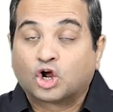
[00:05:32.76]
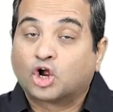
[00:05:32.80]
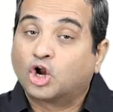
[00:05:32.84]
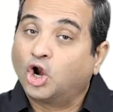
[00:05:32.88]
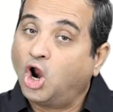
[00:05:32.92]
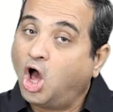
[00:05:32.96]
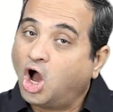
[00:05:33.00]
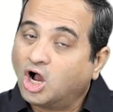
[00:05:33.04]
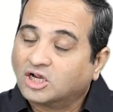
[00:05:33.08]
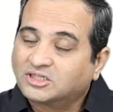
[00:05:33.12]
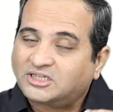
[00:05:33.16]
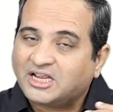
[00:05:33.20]

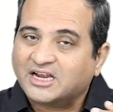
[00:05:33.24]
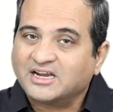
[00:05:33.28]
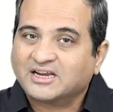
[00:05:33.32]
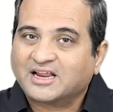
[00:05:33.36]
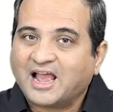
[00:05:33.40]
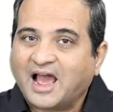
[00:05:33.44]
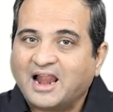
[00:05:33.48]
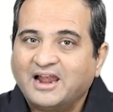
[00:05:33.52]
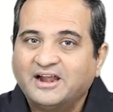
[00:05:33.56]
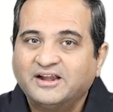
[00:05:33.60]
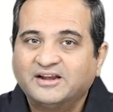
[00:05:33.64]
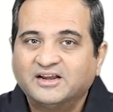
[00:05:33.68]
clocks and
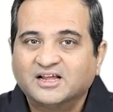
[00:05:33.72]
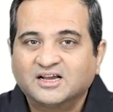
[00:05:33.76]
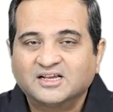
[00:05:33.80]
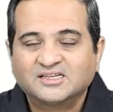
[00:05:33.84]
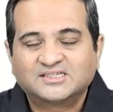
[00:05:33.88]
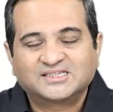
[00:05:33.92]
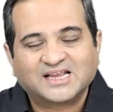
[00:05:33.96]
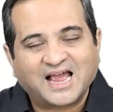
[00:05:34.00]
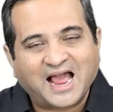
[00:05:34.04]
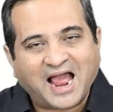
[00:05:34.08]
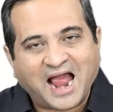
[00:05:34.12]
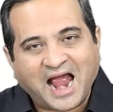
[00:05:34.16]

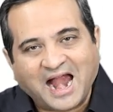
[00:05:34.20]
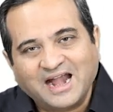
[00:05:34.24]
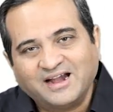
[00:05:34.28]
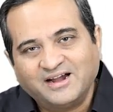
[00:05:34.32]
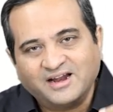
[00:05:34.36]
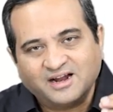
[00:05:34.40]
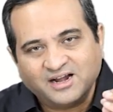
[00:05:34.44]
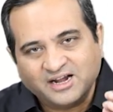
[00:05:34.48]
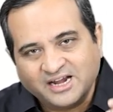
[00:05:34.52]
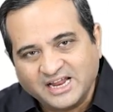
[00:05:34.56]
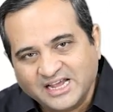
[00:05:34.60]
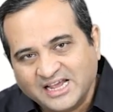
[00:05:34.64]
calendars, and
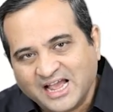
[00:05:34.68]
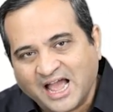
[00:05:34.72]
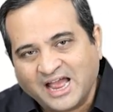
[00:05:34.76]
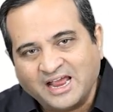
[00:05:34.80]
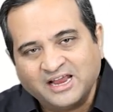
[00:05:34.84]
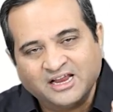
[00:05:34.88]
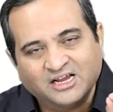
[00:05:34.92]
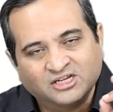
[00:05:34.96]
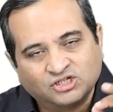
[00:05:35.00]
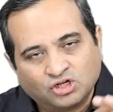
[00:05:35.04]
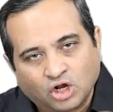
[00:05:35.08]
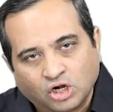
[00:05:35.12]

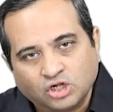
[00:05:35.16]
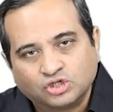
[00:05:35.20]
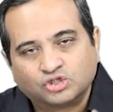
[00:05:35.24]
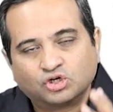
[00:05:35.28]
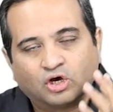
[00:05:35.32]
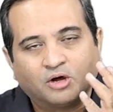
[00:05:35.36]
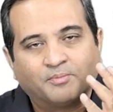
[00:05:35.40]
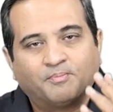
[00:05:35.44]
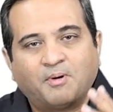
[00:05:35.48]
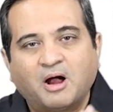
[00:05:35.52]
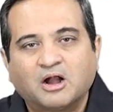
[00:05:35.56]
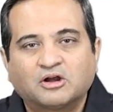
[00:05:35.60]
DI is
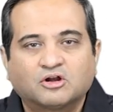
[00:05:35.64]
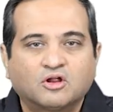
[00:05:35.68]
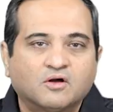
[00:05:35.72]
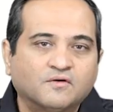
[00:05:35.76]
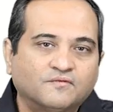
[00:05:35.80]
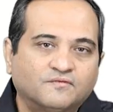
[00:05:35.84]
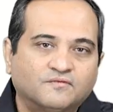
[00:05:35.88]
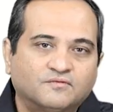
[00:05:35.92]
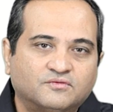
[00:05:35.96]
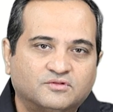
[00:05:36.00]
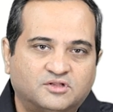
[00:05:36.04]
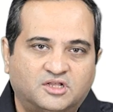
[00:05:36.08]
also a part
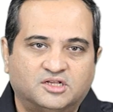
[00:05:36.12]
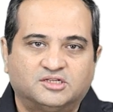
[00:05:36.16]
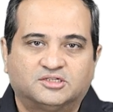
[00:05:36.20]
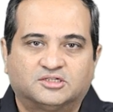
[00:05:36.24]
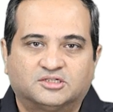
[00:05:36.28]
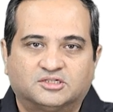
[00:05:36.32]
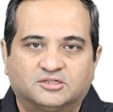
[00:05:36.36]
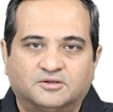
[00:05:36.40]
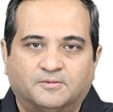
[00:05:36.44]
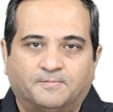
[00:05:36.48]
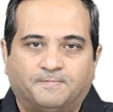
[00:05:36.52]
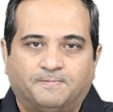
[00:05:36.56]
of
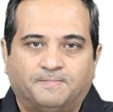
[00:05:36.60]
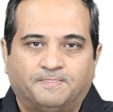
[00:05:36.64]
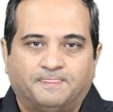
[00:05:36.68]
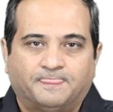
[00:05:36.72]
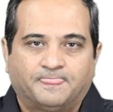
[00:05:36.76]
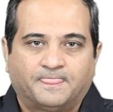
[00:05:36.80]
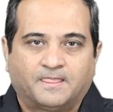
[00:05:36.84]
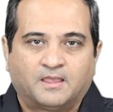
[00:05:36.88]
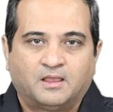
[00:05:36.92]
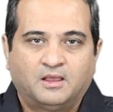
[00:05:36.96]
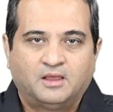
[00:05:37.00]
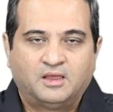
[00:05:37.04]
this.
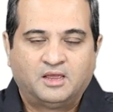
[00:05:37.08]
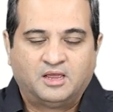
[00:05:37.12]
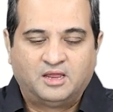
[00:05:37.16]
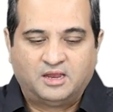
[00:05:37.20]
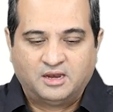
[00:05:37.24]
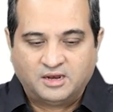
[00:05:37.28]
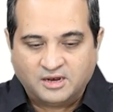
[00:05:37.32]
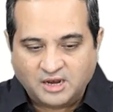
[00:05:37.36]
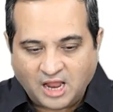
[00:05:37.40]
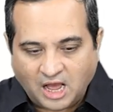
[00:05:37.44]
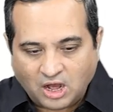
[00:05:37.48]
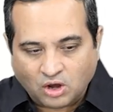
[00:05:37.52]

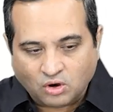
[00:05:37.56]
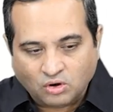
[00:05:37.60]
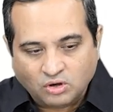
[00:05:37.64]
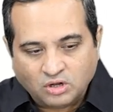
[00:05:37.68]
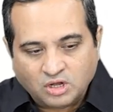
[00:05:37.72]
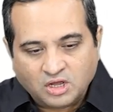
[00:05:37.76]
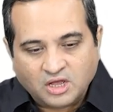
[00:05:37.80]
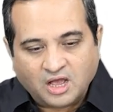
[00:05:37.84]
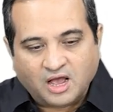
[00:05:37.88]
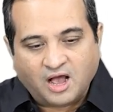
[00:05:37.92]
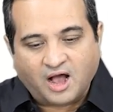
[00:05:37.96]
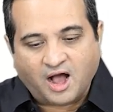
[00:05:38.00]
Now,
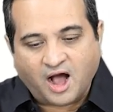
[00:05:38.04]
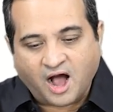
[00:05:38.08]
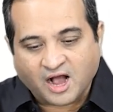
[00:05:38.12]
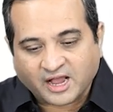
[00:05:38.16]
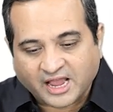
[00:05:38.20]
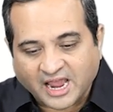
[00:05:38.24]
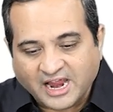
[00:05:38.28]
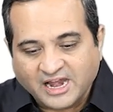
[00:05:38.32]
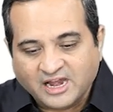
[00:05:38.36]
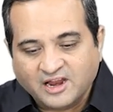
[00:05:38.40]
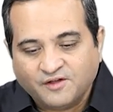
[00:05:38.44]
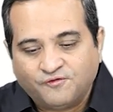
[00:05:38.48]

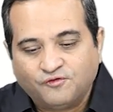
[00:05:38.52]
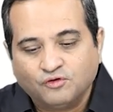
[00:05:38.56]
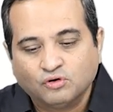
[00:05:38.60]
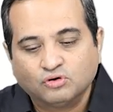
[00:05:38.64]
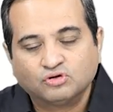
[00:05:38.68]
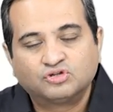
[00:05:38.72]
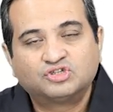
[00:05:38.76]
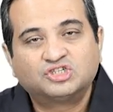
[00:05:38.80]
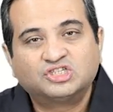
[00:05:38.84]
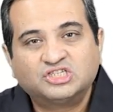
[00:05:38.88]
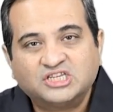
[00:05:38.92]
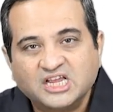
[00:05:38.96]
again, if you
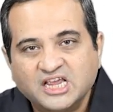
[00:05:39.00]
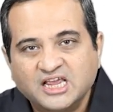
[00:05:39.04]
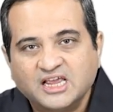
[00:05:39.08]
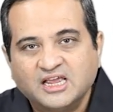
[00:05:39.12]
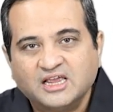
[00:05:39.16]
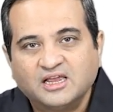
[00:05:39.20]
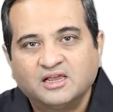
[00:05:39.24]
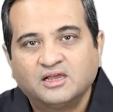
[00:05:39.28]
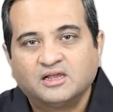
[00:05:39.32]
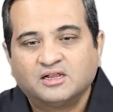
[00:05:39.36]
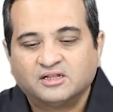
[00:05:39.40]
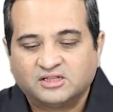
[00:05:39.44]

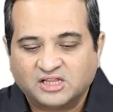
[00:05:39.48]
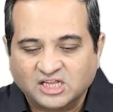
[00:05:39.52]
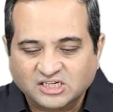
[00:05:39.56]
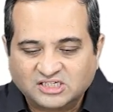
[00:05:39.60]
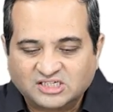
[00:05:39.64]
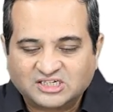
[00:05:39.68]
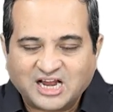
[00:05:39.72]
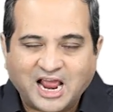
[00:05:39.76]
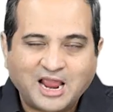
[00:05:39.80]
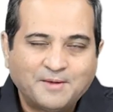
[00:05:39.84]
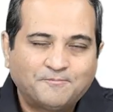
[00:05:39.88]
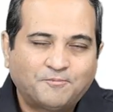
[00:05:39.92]
see, this
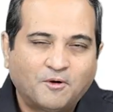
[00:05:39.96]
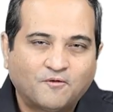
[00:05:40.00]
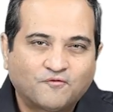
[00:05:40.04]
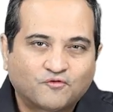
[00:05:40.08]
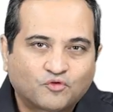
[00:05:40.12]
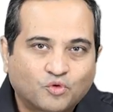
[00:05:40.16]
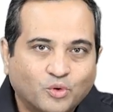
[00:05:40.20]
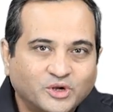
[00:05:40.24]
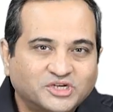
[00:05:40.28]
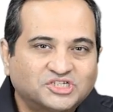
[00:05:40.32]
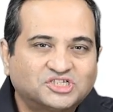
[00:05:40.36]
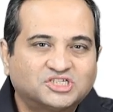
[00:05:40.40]
type of
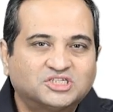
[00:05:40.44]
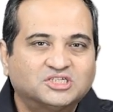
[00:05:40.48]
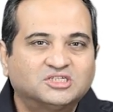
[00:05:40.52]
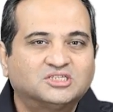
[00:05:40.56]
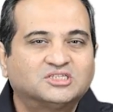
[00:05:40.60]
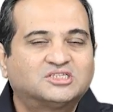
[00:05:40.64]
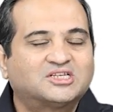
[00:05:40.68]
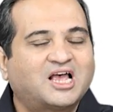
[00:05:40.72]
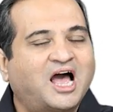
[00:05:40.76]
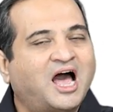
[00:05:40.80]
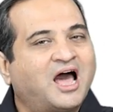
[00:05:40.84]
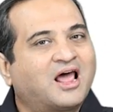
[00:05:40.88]

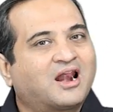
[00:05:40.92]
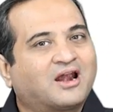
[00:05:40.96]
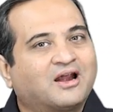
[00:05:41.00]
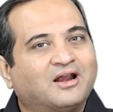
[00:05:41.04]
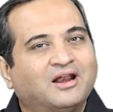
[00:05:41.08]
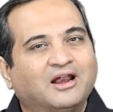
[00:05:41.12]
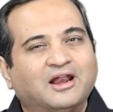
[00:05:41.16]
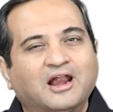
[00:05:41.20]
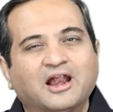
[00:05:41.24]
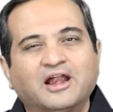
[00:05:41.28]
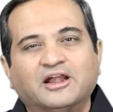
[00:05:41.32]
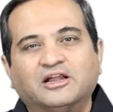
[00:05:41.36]
questions are
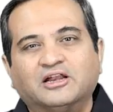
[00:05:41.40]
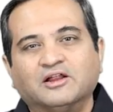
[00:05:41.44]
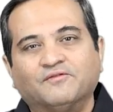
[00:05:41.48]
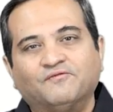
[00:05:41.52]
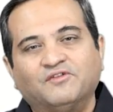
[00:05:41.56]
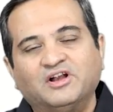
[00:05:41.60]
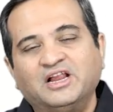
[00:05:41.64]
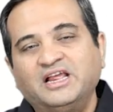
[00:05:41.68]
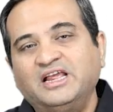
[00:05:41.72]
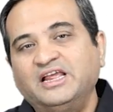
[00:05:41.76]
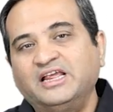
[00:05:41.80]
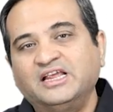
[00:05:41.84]

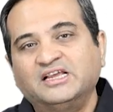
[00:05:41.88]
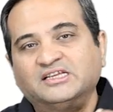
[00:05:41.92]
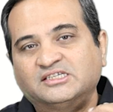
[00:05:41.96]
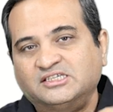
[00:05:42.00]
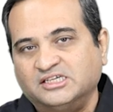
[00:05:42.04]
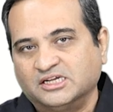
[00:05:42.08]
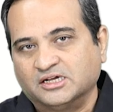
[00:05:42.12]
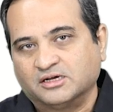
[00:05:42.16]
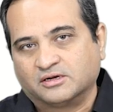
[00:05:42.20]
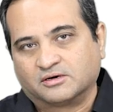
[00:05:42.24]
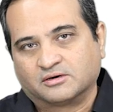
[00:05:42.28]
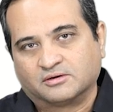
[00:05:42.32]
relatively
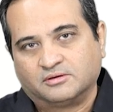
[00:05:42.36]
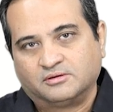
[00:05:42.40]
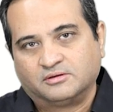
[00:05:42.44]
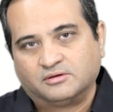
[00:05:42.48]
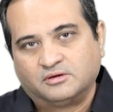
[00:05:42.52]
easier.